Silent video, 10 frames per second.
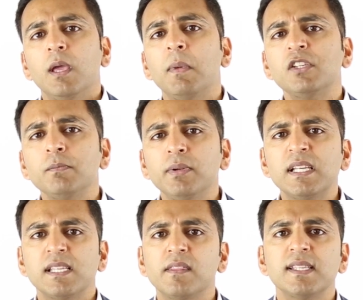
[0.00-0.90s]
Imagine
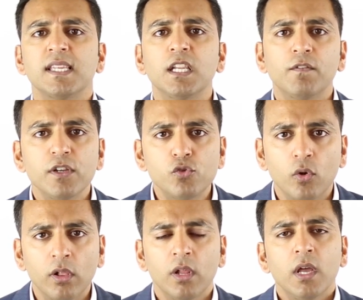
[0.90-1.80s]
placing this
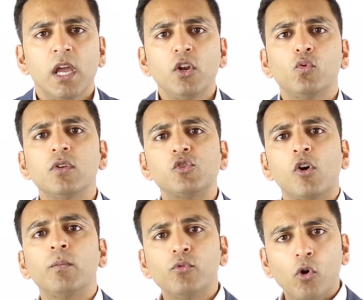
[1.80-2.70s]
individual into a
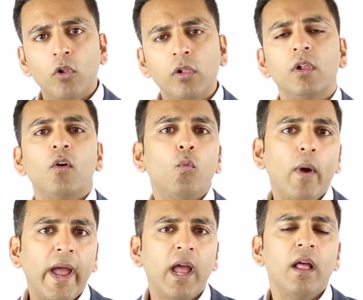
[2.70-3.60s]
job role
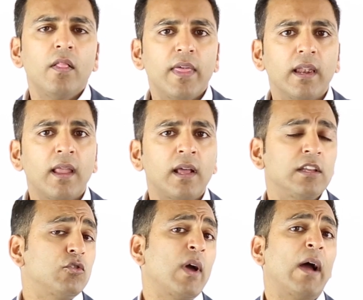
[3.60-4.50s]
where they're likely
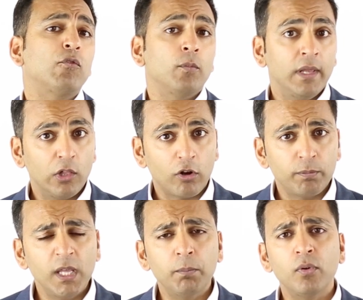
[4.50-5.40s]
to have to meet a lot of
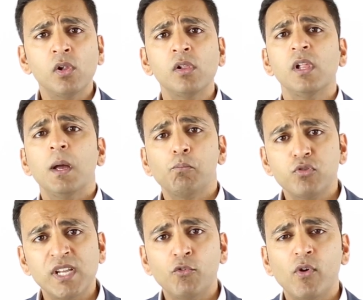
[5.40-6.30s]
people,
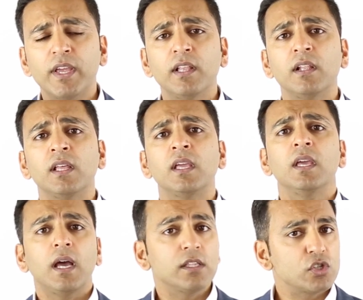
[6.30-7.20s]
present
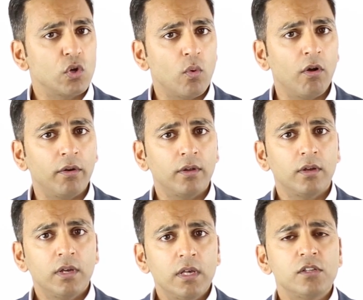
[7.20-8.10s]
regularly, and so on.
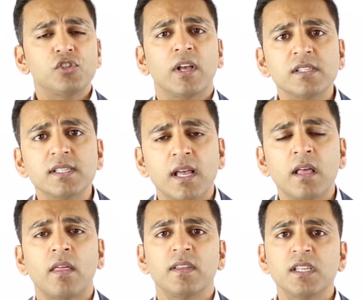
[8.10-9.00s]
Chances are
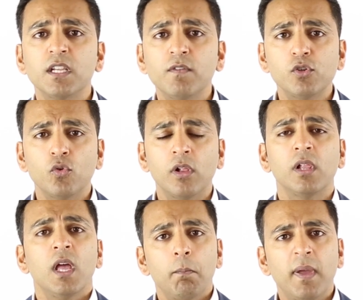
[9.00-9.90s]
that this
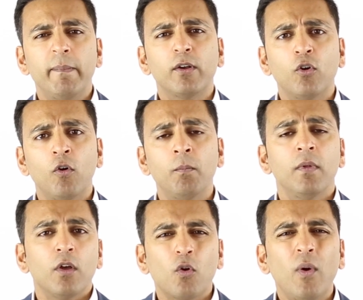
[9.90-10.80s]
individual may
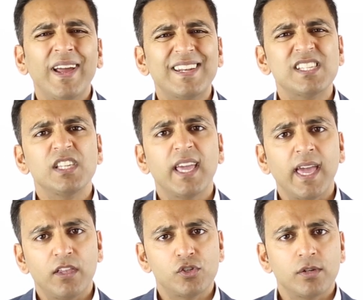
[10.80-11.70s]
become quite
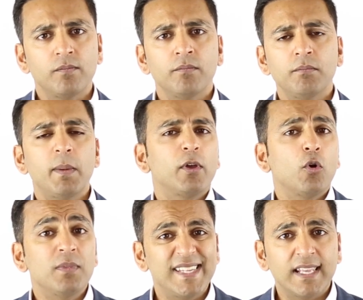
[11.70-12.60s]
disengaged, may
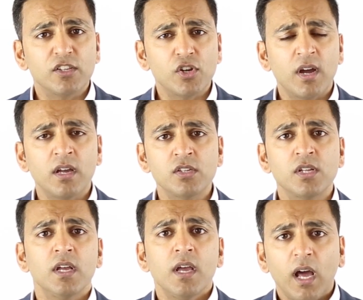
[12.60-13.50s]
become de energized,
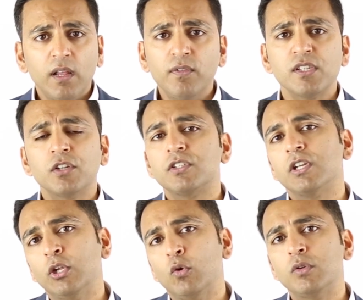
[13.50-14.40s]
and if this
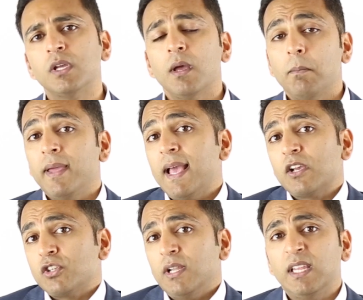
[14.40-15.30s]
continues, may
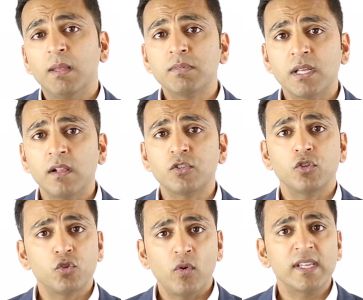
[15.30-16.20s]
actually lead themselves to
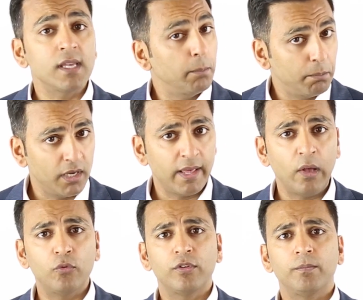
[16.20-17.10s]
stress and
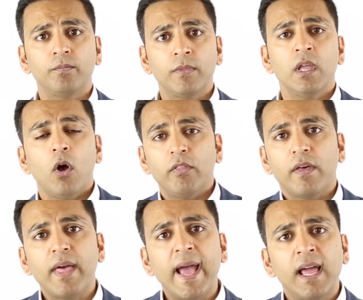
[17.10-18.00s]
burnout. On the
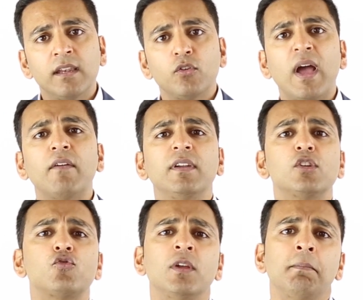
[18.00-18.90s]
other hand, you have an
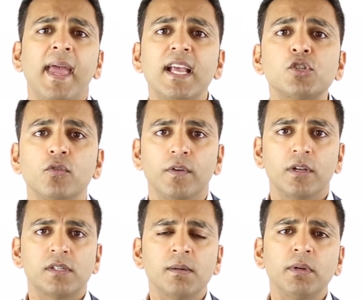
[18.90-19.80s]
extreme
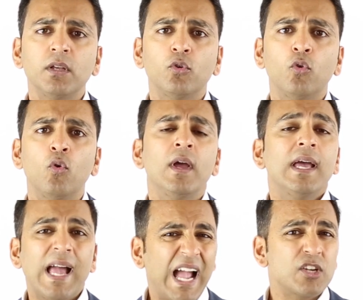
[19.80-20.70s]
extrovert, somebody who
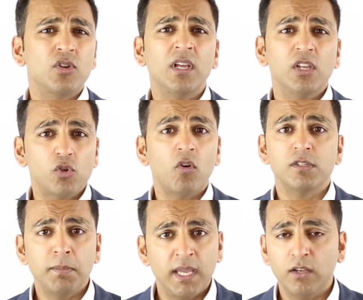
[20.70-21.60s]
actually enjoys
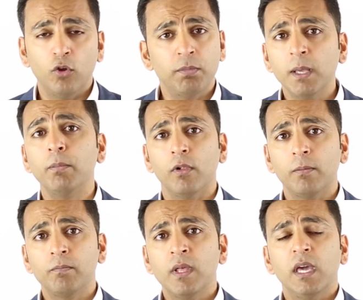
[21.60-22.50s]
meeting new
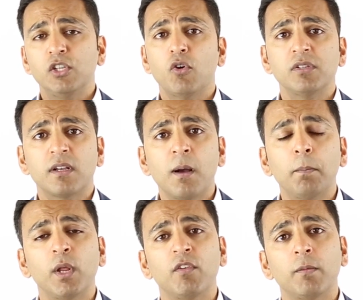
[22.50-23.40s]
people enjoys the
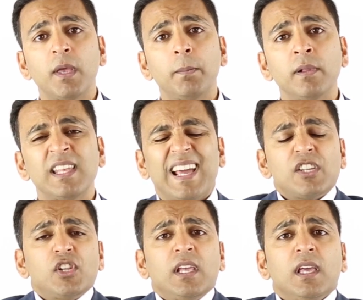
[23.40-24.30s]
company of other people, and
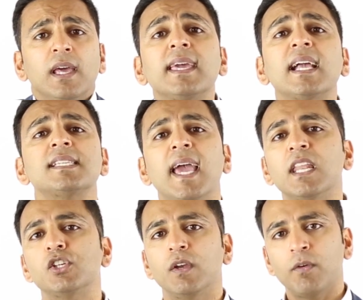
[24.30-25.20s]
actually gets
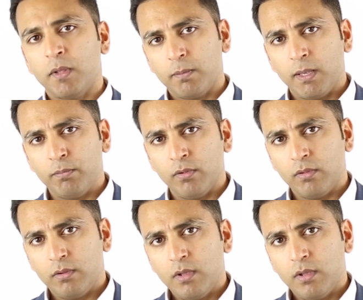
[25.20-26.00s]
energy from other people.